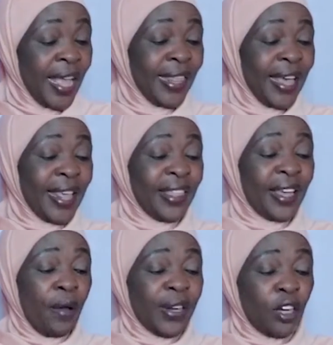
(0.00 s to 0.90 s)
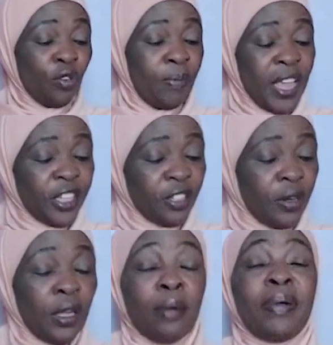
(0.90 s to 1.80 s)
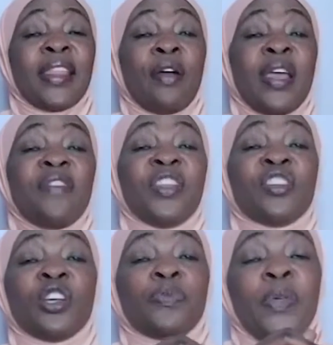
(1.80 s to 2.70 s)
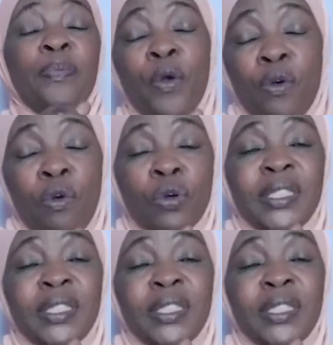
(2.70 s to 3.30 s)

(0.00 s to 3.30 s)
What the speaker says: The other thing I wanted to mention, by the way, even those people,